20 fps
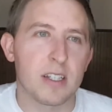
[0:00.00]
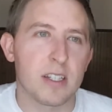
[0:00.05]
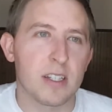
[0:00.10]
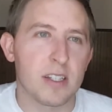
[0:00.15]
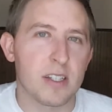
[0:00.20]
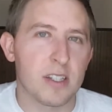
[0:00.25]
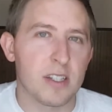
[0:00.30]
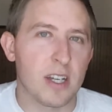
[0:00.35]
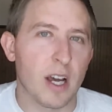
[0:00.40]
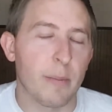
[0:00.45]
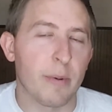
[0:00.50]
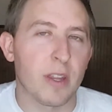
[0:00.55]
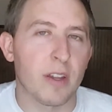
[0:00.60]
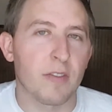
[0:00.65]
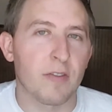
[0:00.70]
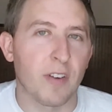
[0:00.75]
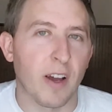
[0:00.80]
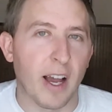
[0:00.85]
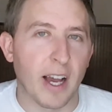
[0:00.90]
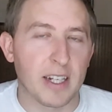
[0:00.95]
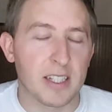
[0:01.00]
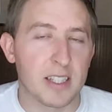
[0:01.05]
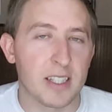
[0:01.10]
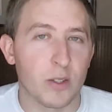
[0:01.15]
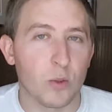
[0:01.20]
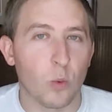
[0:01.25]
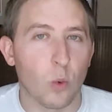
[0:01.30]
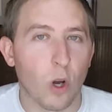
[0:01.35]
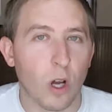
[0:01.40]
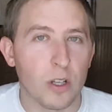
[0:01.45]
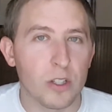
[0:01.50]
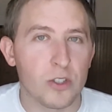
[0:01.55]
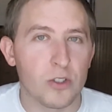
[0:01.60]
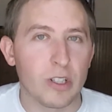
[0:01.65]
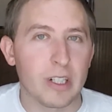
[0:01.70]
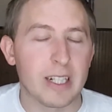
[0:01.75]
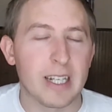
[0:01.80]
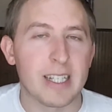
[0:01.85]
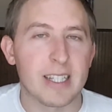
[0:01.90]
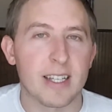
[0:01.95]
some of the facts that Wall
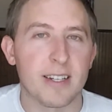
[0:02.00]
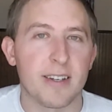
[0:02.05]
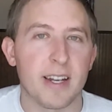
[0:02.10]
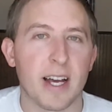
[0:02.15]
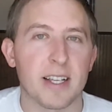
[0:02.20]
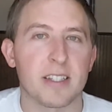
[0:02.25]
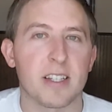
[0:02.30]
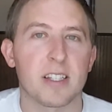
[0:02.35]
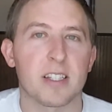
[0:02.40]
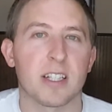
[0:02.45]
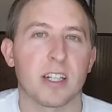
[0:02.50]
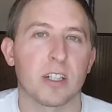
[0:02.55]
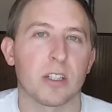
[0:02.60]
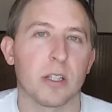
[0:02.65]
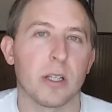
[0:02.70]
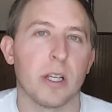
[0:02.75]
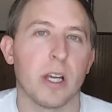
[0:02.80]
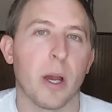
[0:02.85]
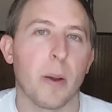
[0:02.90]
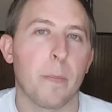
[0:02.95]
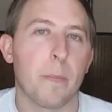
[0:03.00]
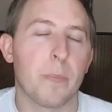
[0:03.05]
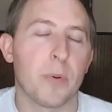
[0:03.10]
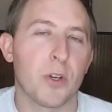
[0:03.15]
Street isn't necessarily a